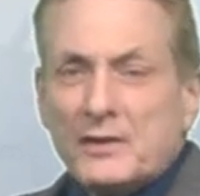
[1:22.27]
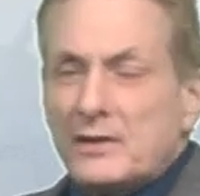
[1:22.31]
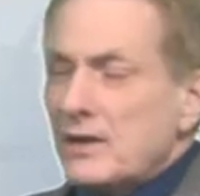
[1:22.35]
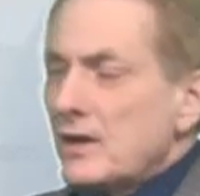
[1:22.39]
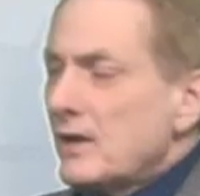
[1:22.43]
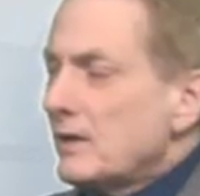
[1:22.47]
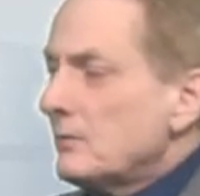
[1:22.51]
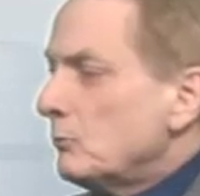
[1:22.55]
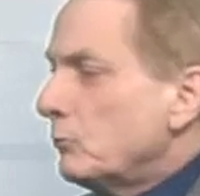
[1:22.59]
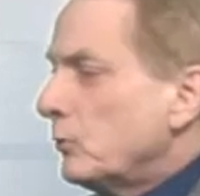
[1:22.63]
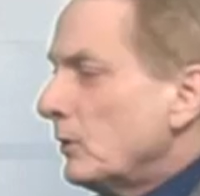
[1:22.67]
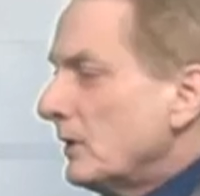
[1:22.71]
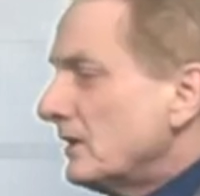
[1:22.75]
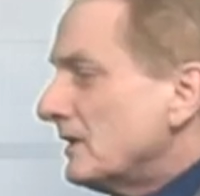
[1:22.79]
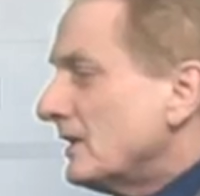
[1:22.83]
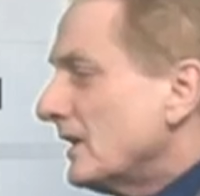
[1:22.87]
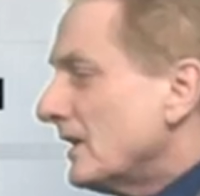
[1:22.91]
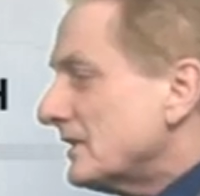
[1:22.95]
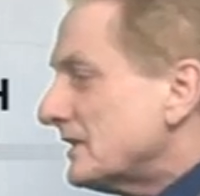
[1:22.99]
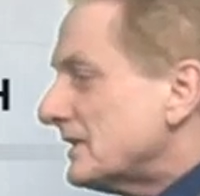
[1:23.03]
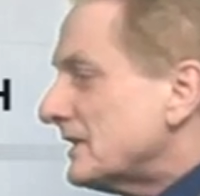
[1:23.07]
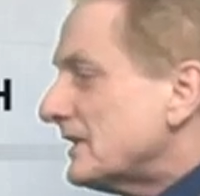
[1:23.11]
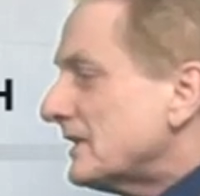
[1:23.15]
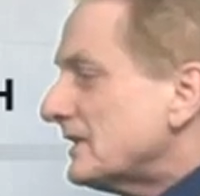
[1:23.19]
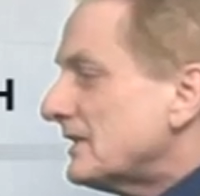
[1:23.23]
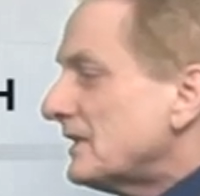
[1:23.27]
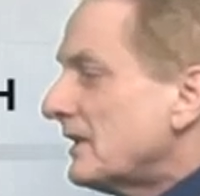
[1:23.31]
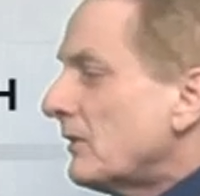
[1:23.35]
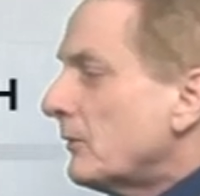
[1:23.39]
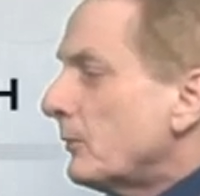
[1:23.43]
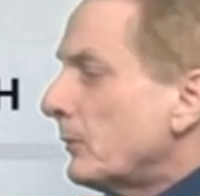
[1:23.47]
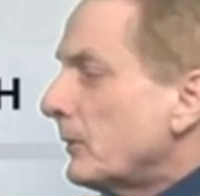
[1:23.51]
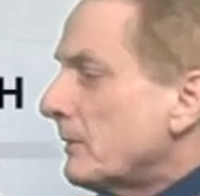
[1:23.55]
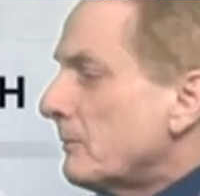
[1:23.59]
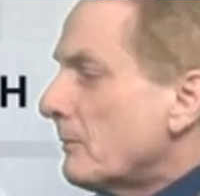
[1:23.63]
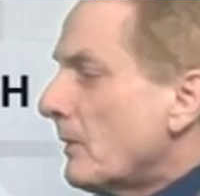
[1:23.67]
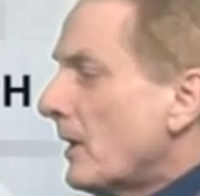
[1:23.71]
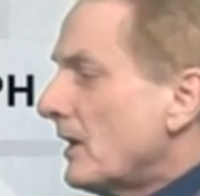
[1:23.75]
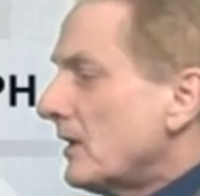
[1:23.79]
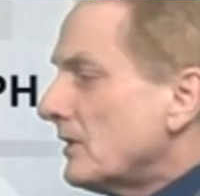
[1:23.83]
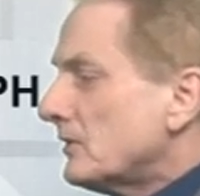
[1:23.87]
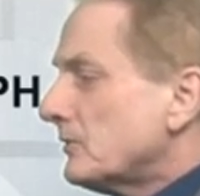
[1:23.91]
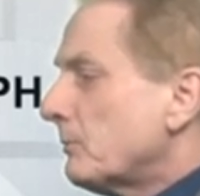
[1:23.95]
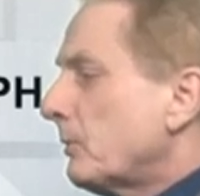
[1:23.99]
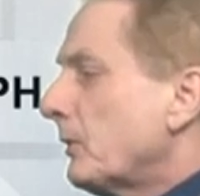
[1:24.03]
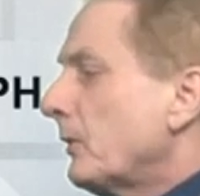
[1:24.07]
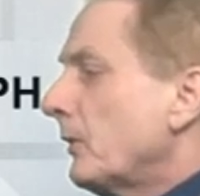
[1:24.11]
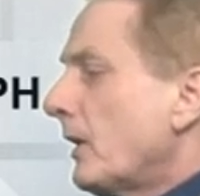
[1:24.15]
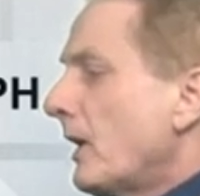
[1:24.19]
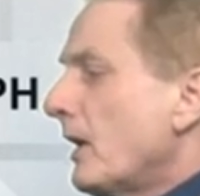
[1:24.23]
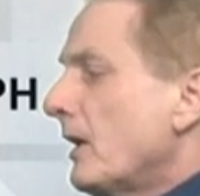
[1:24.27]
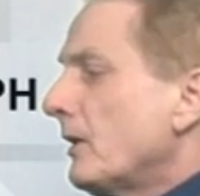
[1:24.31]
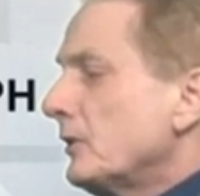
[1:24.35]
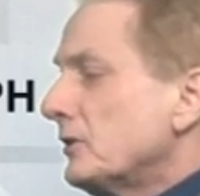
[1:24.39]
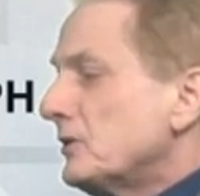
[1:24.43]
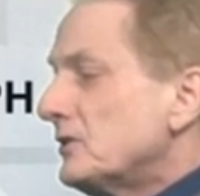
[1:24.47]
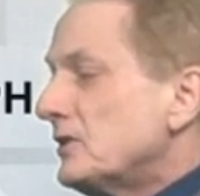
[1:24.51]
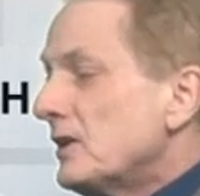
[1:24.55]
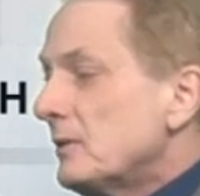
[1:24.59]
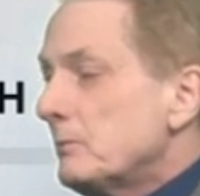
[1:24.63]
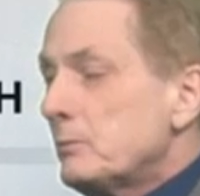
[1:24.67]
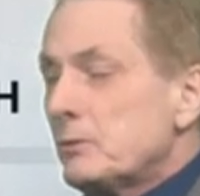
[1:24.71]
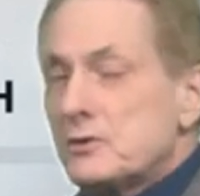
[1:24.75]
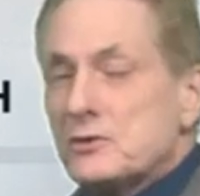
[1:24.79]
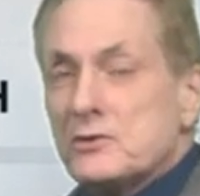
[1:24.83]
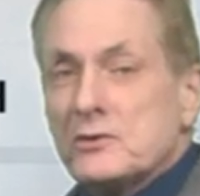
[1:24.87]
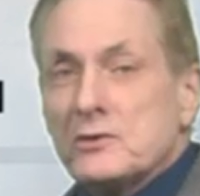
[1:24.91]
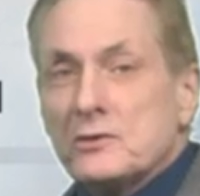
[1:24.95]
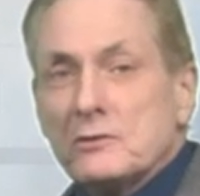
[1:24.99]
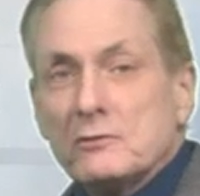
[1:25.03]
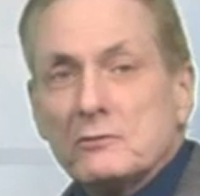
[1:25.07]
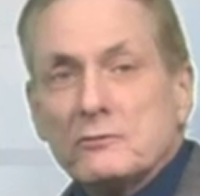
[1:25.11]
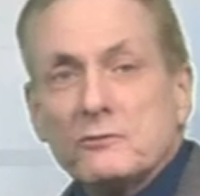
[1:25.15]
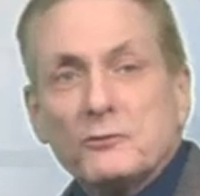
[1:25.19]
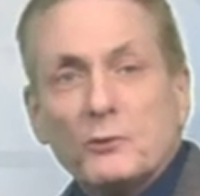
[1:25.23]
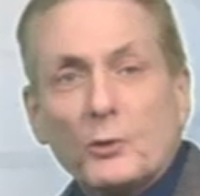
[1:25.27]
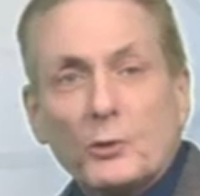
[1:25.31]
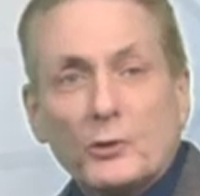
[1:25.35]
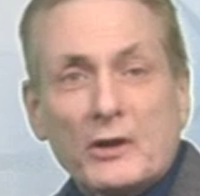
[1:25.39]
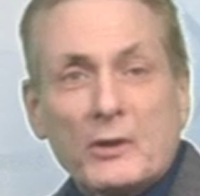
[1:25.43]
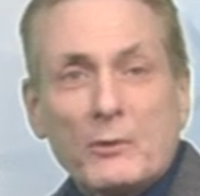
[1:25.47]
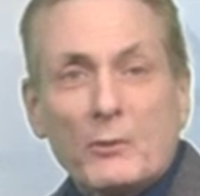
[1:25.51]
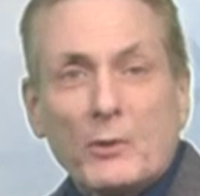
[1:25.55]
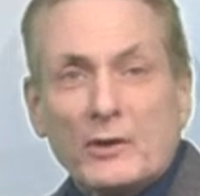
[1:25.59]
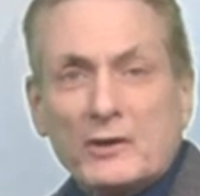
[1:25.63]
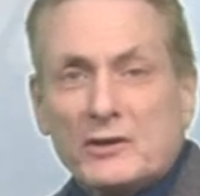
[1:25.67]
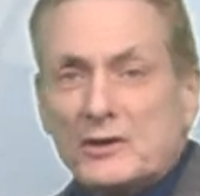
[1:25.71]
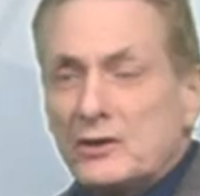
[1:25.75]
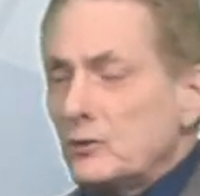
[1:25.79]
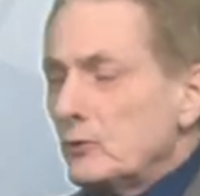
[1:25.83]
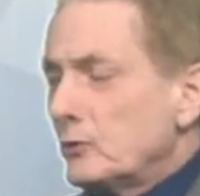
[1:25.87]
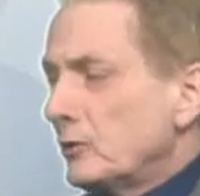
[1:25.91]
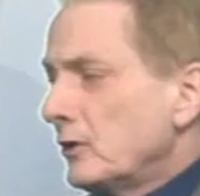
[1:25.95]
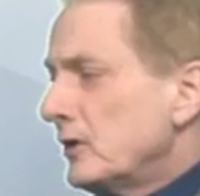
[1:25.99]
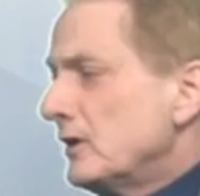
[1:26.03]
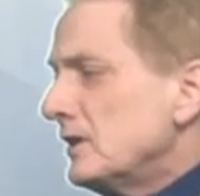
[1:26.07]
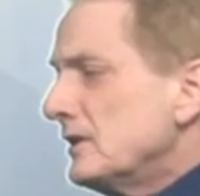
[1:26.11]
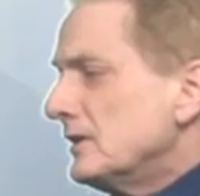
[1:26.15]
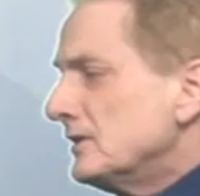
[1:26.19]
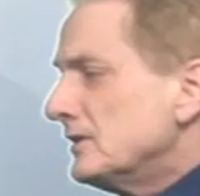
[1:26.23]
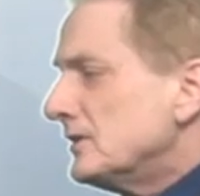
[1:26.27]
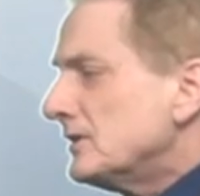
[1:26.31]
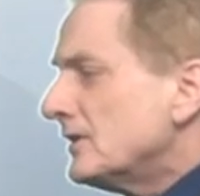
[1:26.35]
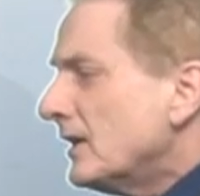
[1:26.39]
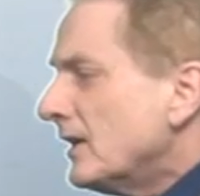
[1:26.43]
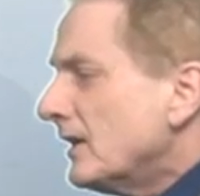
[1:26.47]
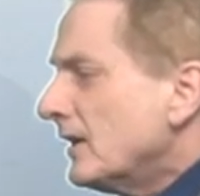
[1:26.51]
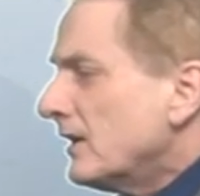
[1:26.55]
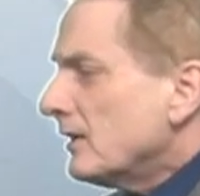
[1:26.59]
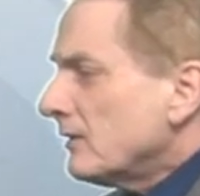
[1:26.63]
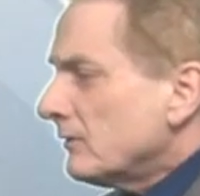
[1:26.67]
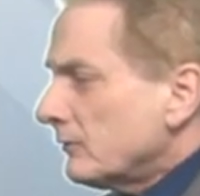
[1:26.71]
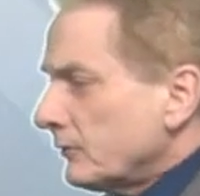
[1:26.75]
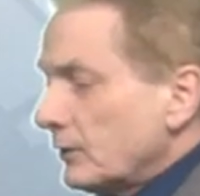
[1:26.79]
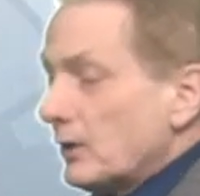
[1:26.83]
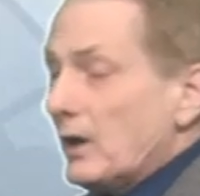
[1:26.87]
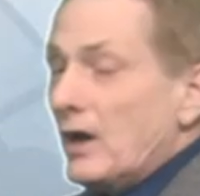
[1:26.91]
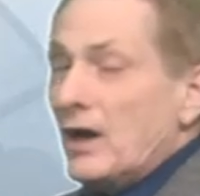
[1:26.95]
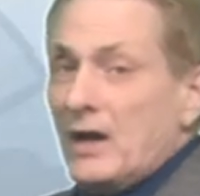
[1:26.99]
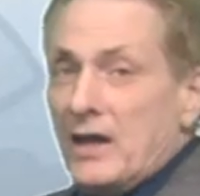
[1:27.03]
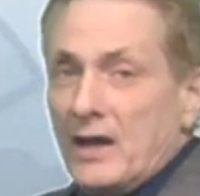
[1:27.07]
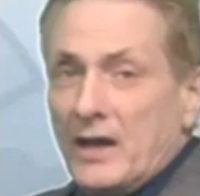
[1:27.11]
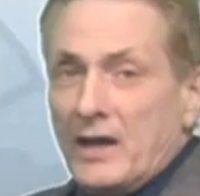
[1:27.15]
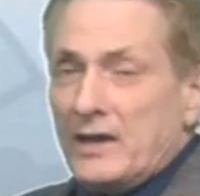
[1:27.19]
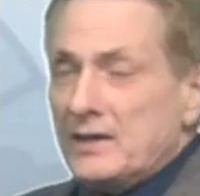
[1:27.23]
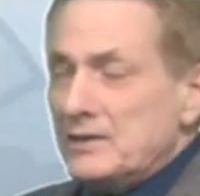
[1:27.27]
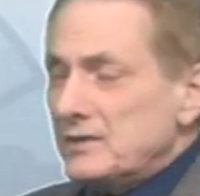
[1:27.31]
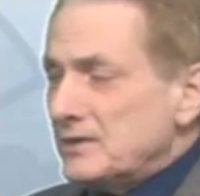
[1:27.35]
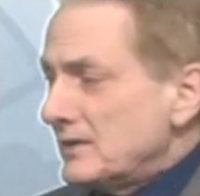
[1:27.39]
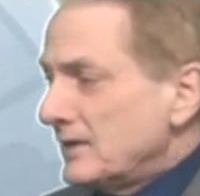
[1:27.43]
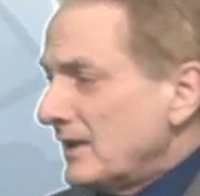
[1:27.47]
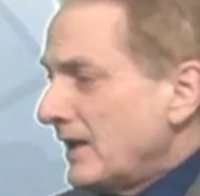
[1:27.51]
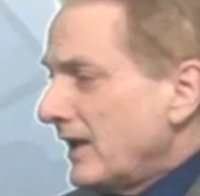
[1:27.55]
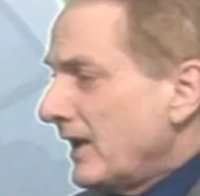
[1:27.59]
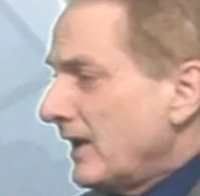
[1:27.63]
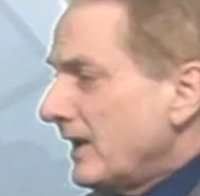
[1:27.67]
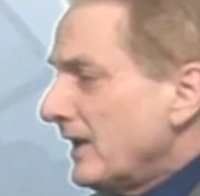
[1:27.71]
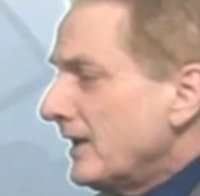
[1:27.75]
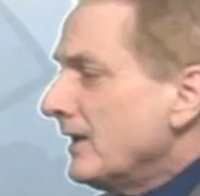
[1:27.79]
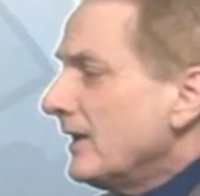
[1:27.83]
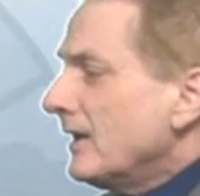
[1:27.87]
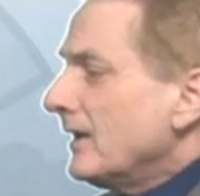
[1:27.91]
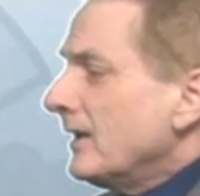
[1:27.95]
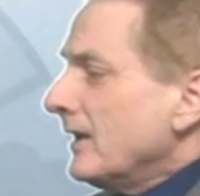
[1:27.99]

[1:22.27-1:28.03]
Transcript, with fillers: They had wind gusts 63 miles per hour, temperature 41 degrees for a high today.